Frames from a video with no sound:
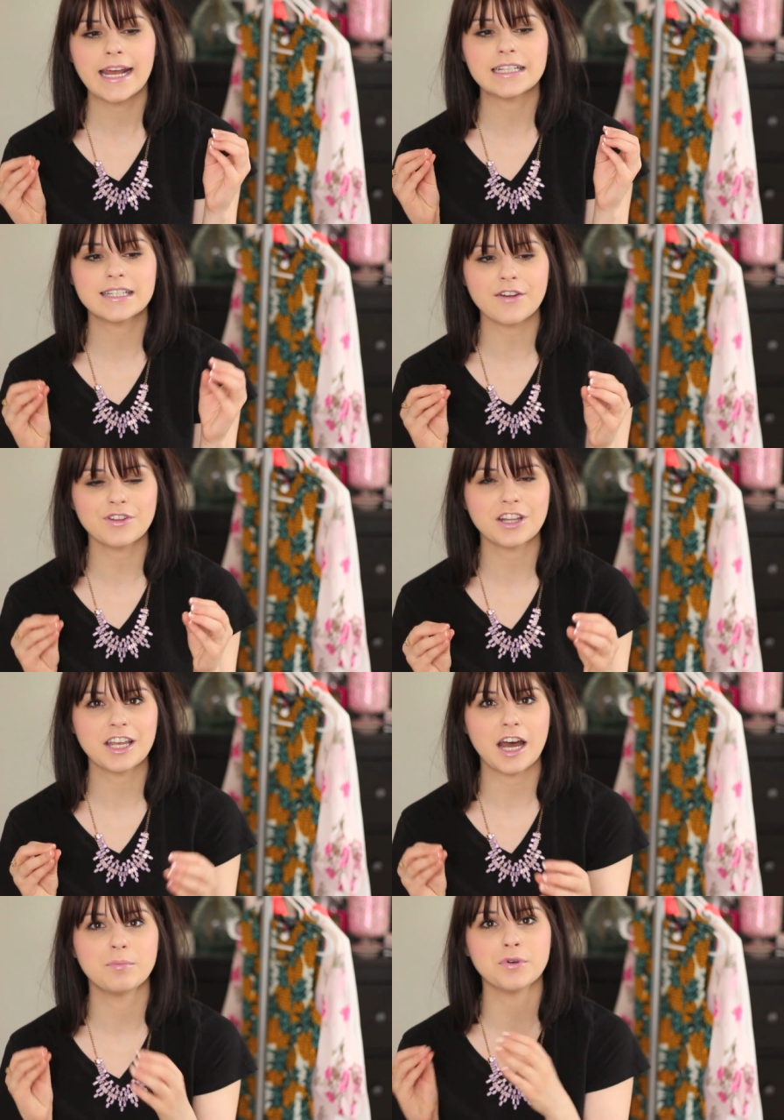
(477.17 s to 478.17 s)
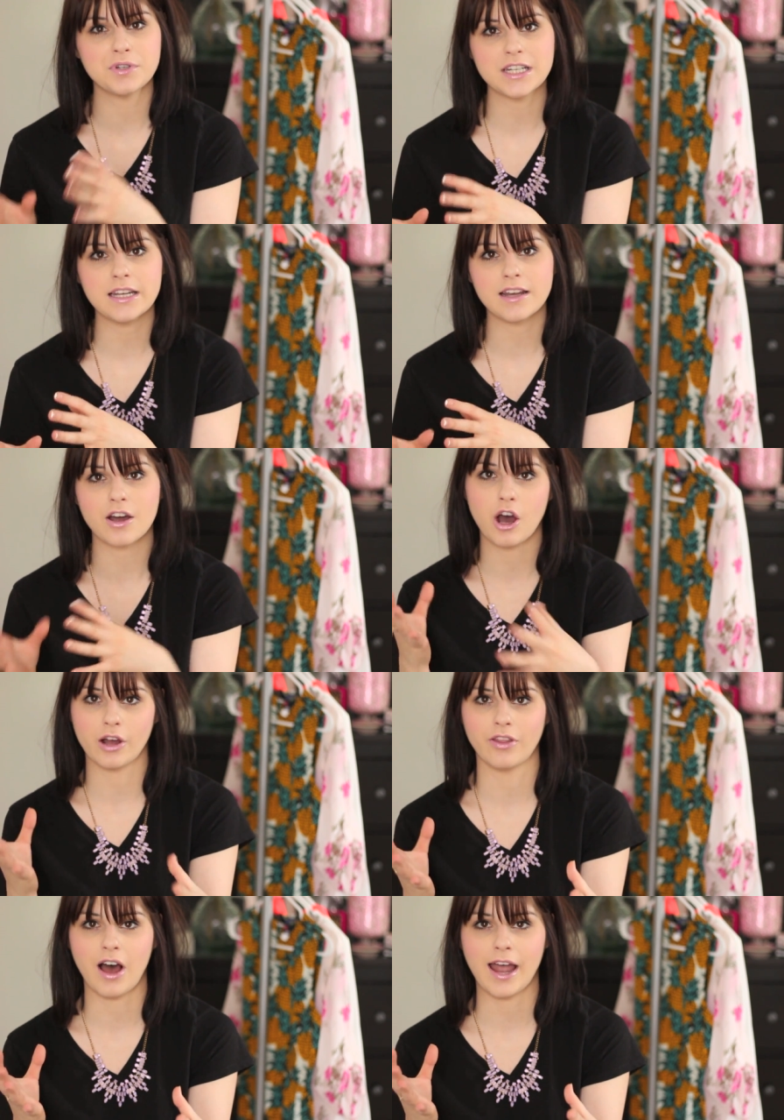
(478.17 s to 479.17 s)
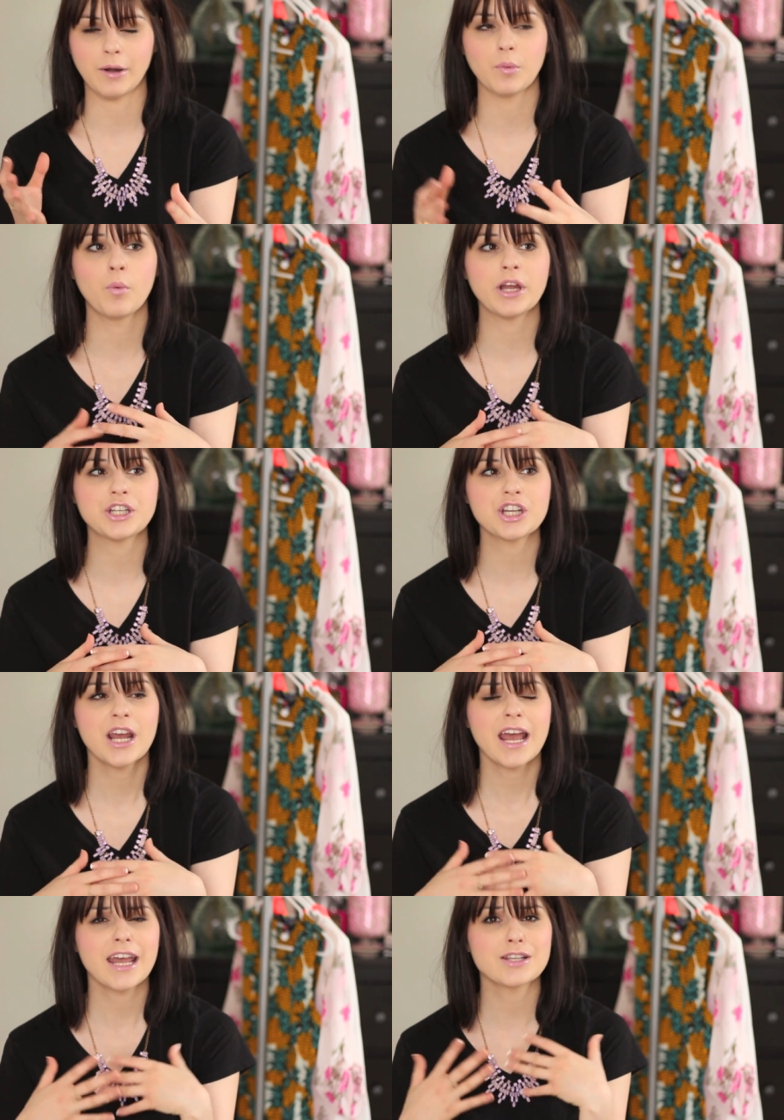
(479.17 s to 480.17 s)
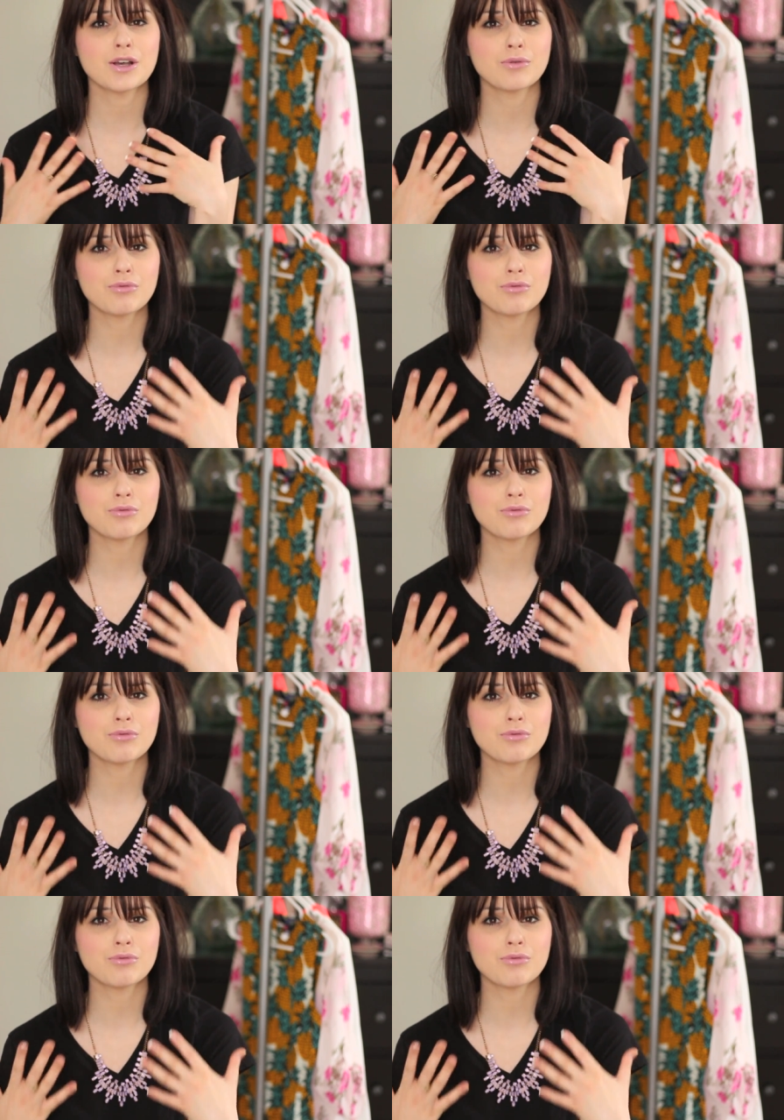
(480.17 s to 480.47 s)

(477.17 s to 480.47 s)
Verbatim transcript: It's definitely a boutique online, which is a